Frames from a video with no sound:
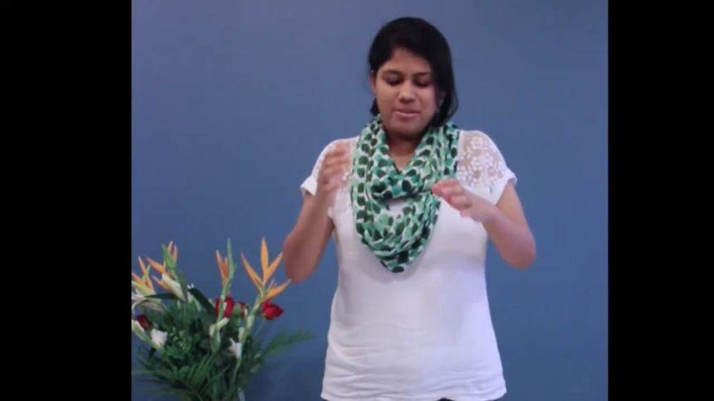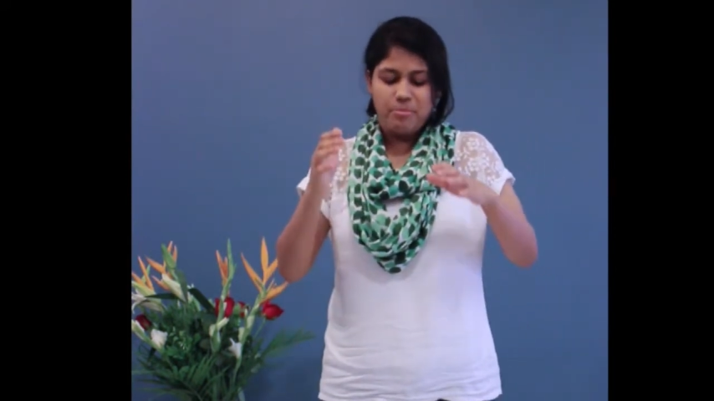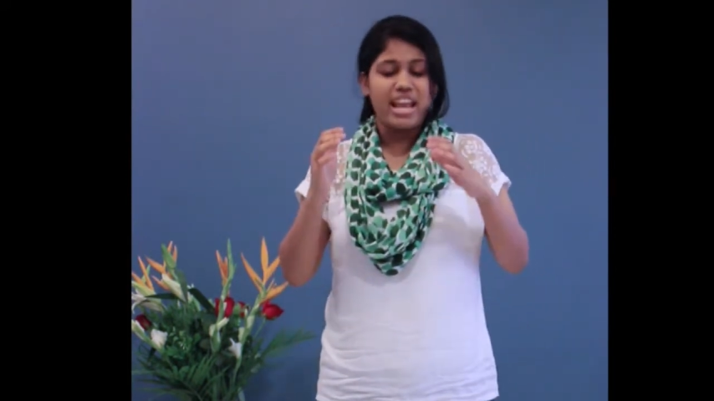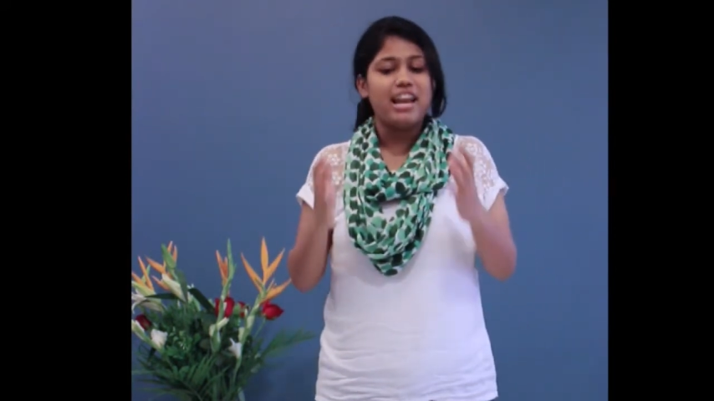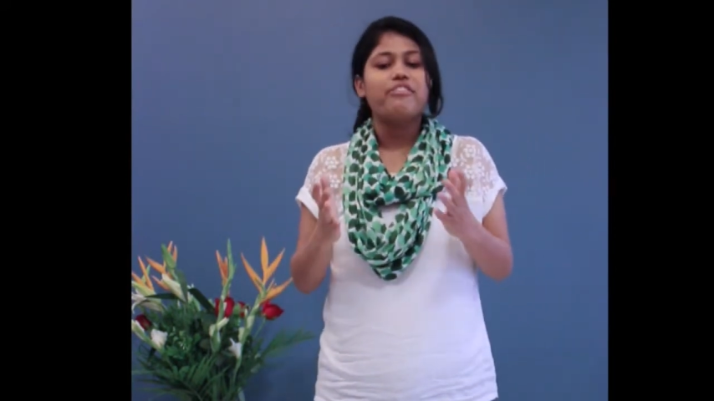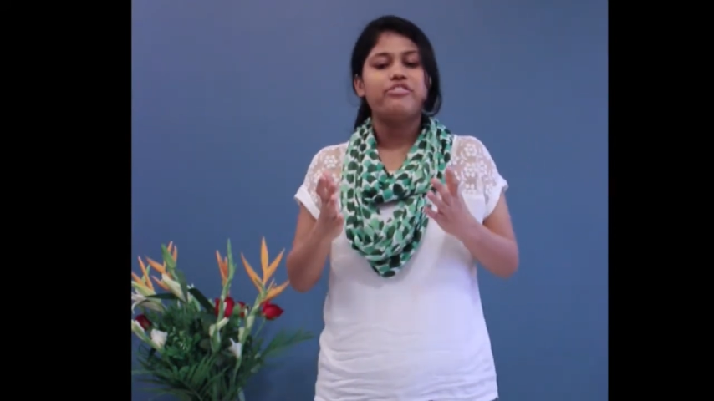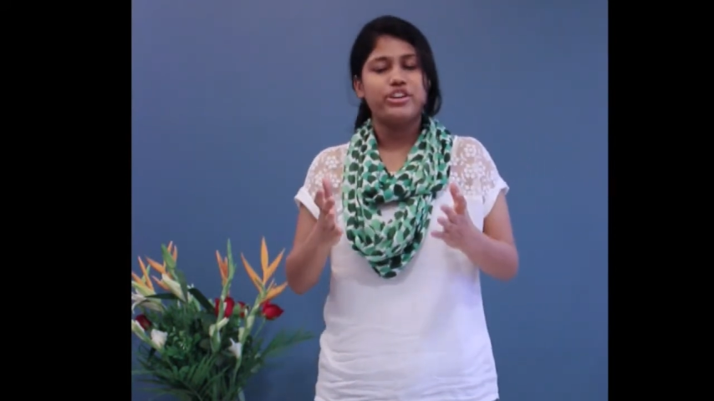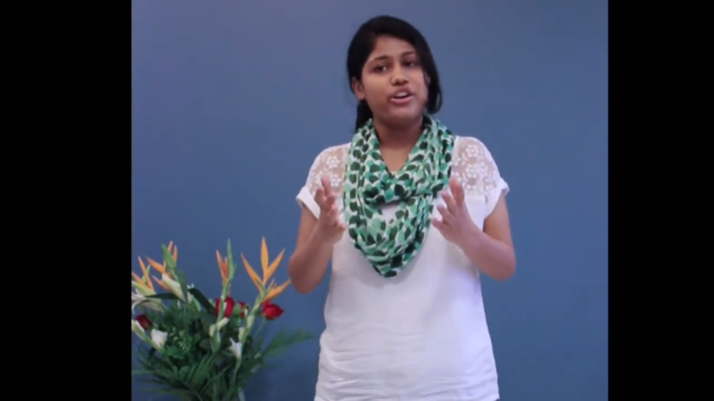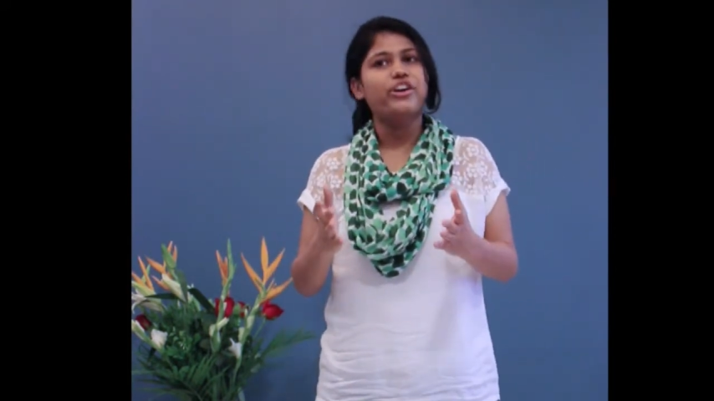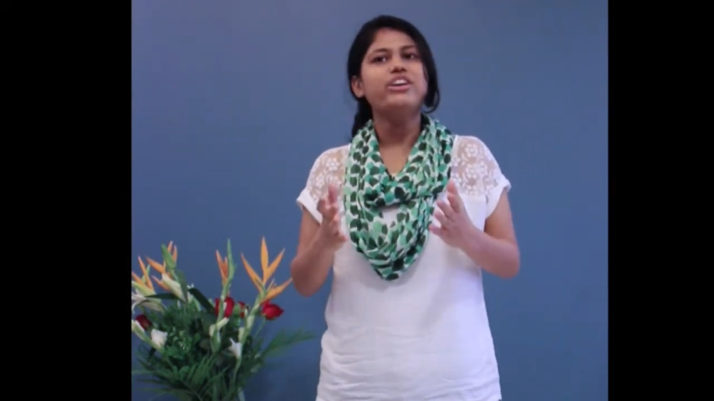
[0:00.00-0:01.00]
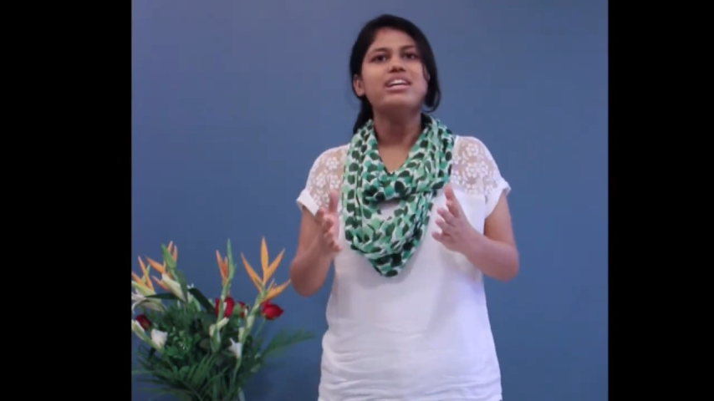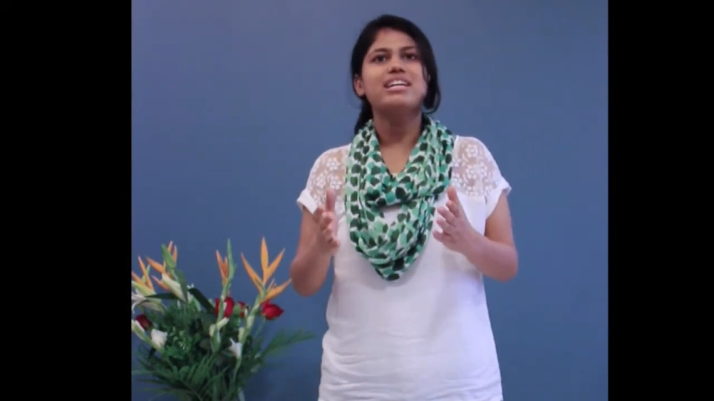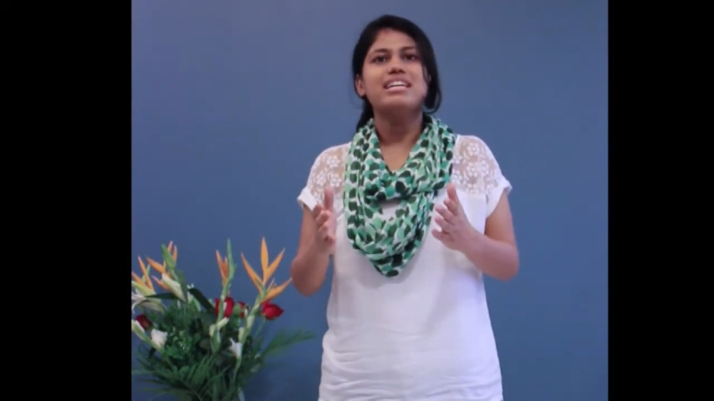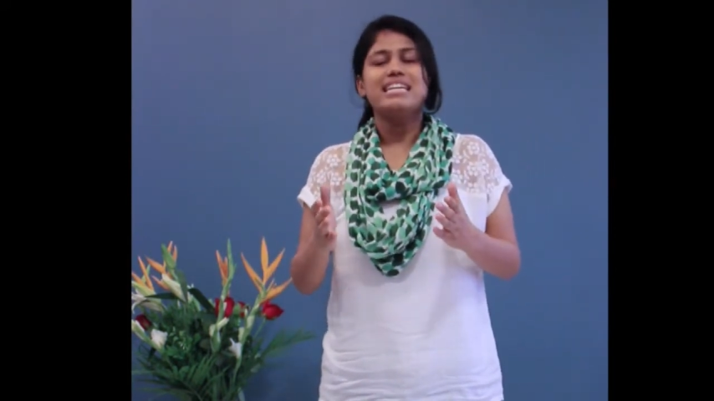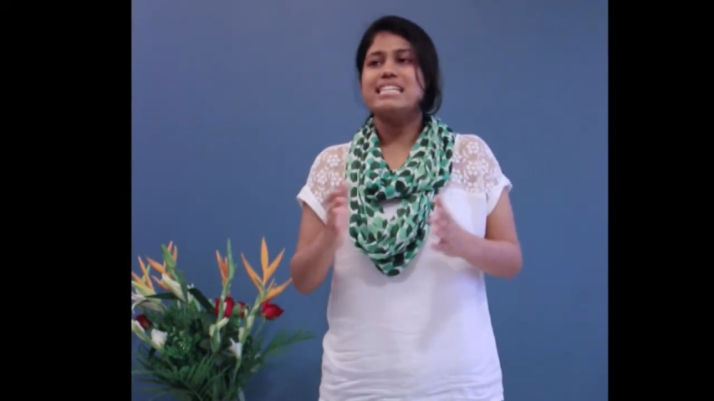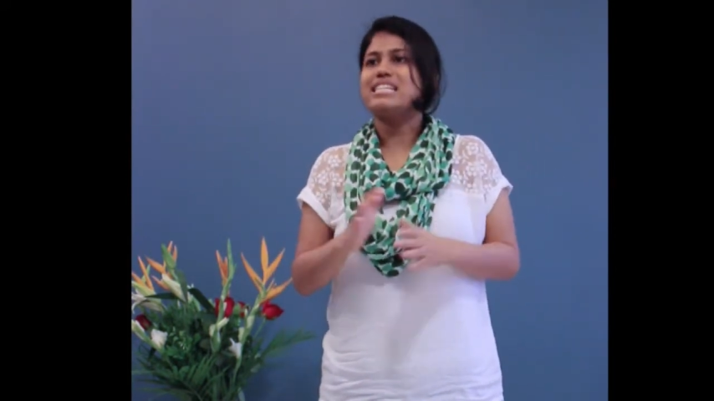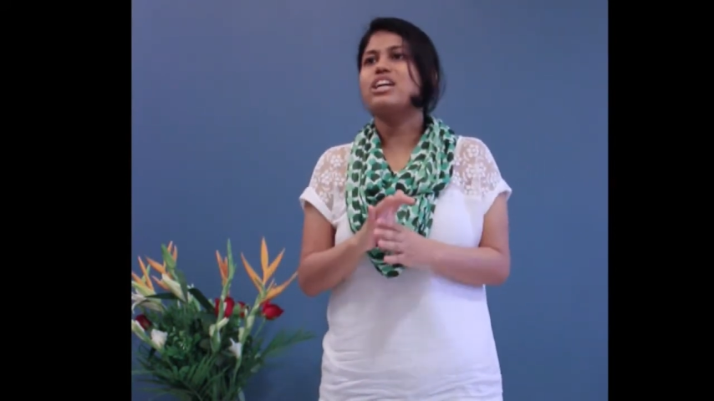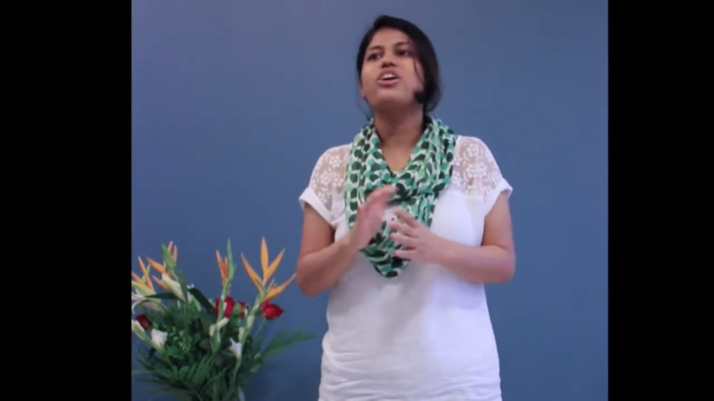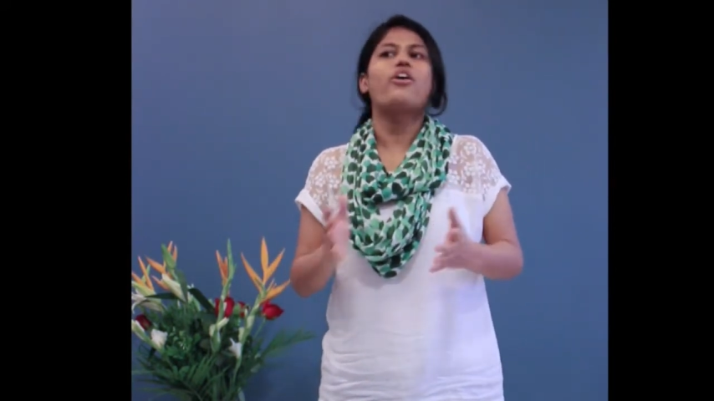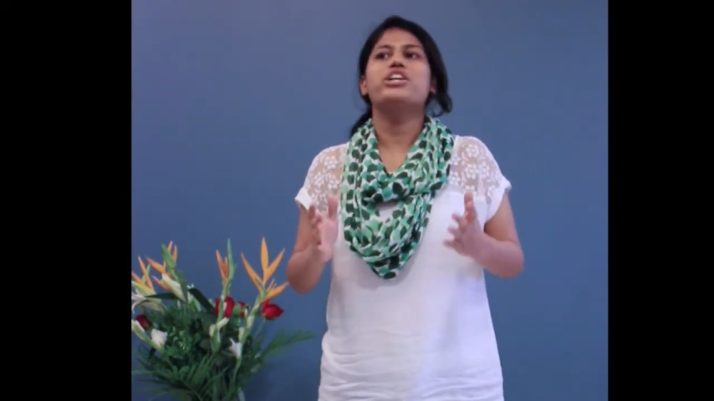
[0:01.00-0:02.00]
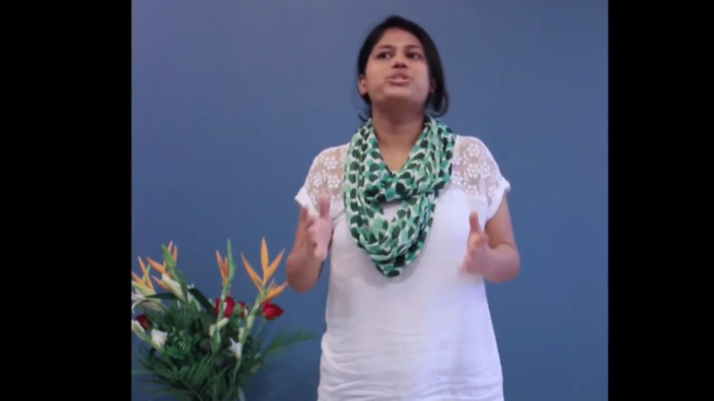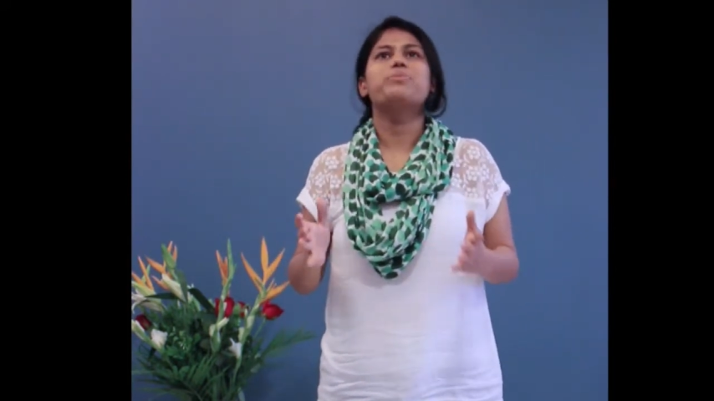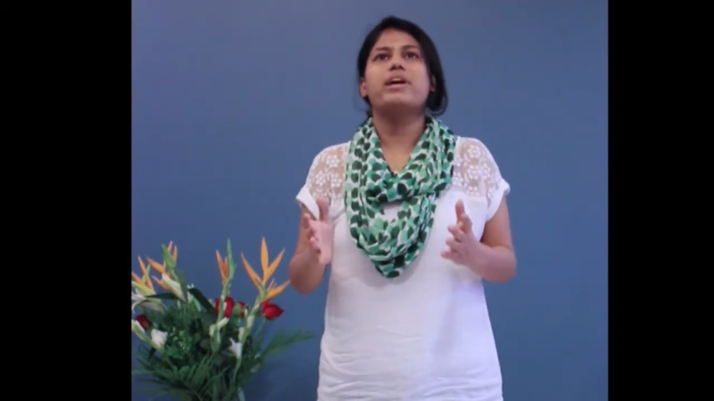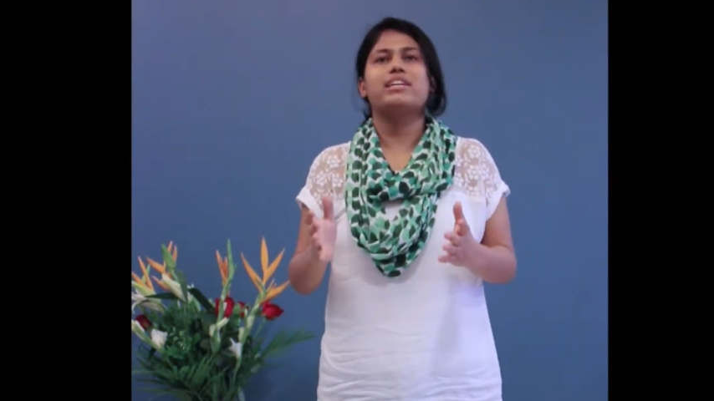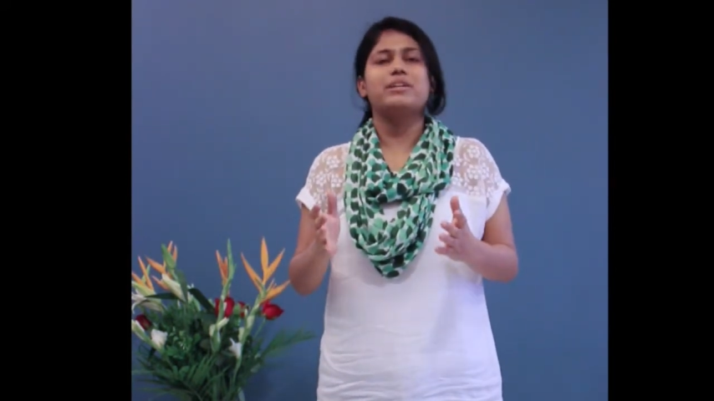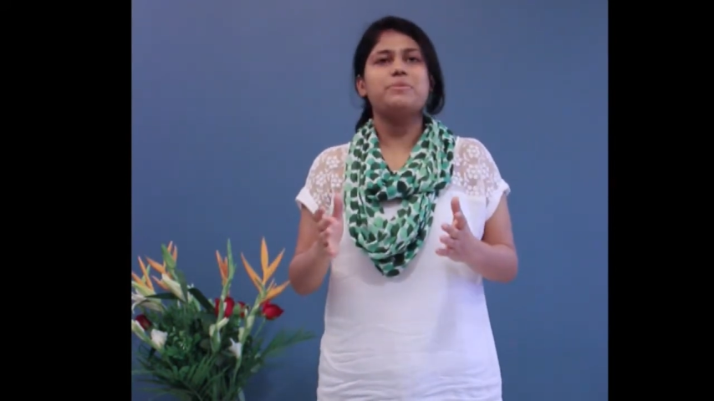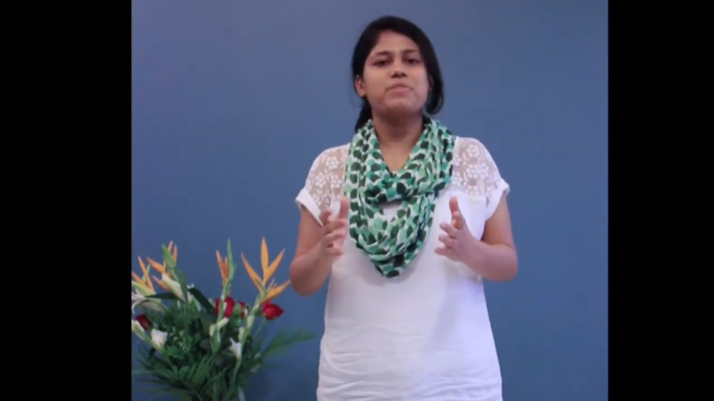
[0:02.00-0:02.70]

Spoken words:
My love for her isn't accorded to many.